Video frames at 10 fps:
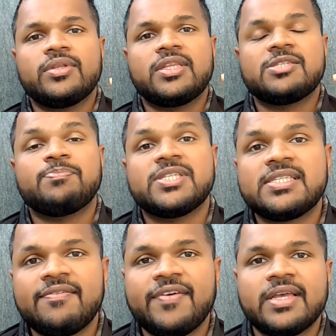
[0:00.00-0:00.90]
the
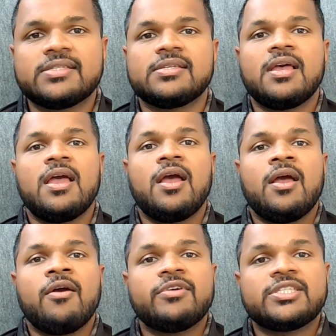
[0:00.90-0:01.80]
specifics,
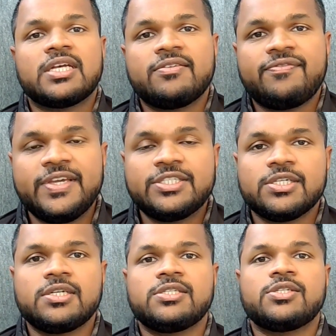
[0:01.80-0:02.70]
which are the
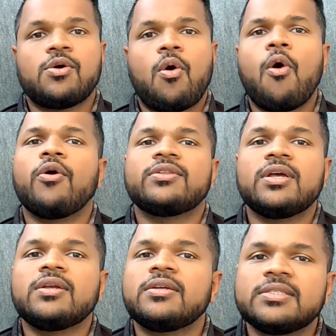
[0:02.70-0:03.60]
features, or the,
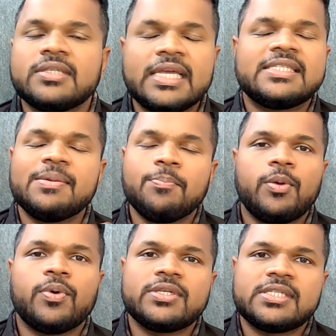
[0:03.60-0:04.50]
in simple
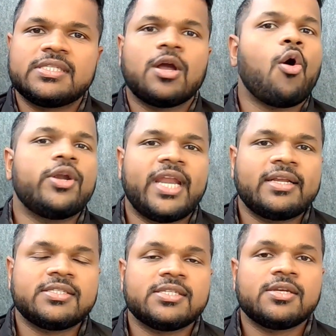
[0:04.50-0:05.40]
words, is the
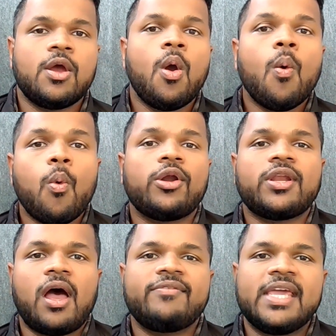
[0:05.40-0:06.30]
contents. What
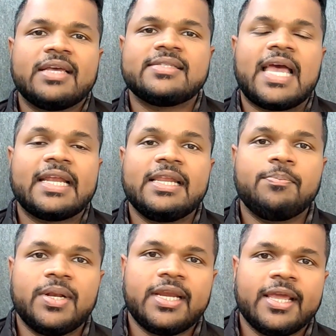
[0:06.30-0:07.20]
are we exactly
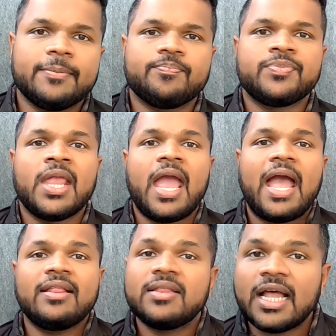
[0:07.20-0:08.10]
building?
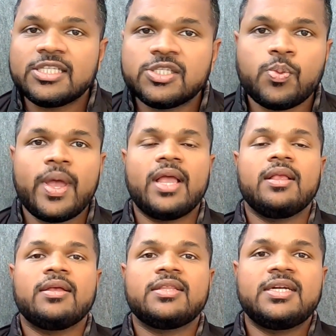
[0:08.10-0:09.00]
And that's where
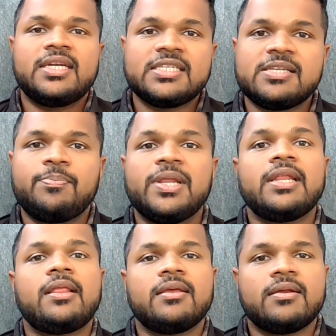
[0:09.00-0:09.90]
the discipline
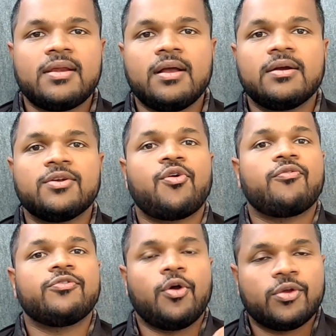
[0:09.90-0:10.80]
and the rigor
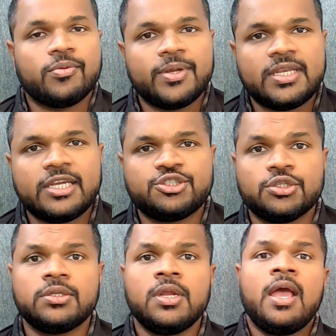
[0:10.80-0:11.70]
of
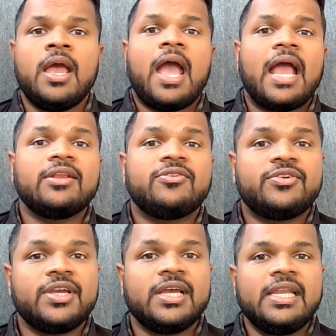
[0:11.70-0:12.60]
documentation and
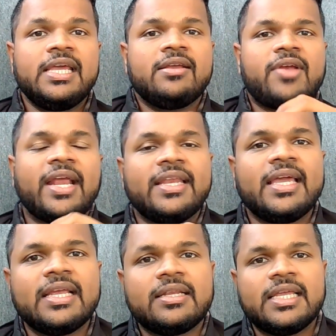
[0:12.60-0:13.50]
really writing
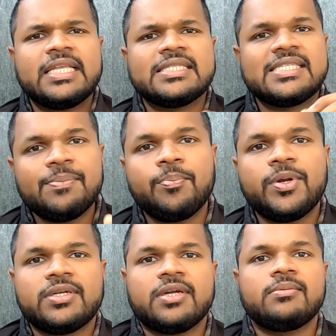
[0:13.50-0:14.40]
it in simple
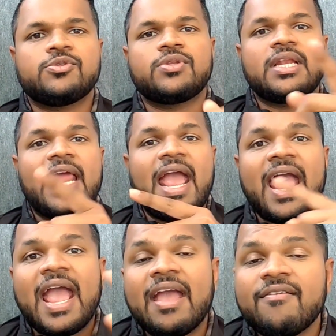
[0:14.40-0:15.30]
terms so that
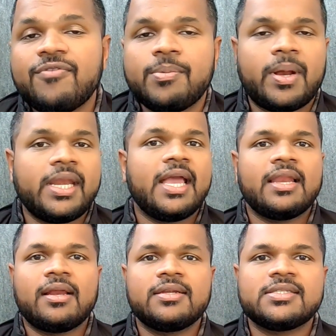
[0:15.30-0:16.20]
everybody can
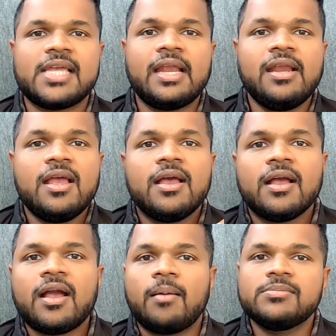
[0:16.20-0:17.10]
understand
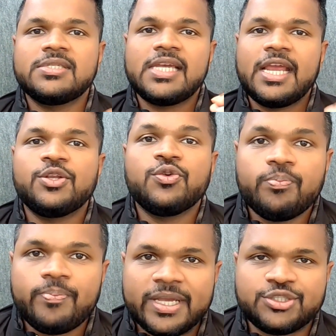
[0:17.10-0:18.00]
comes into
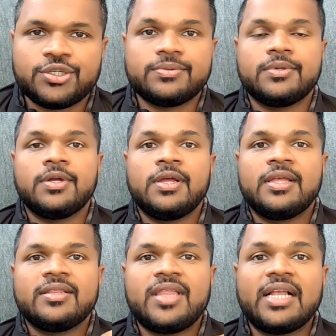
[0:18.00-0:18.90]
picture.
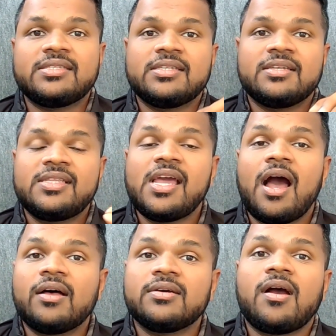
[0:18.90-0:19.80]
That's the
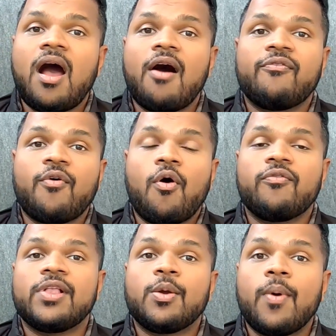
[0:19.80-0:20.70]
other half of
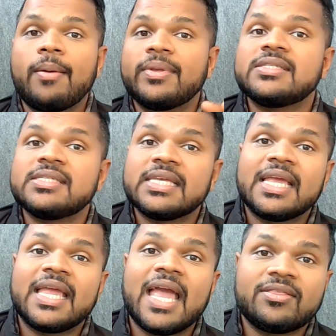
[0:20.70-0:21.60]
requirements
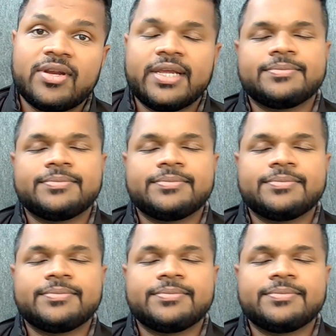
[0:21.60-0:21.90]
gathering.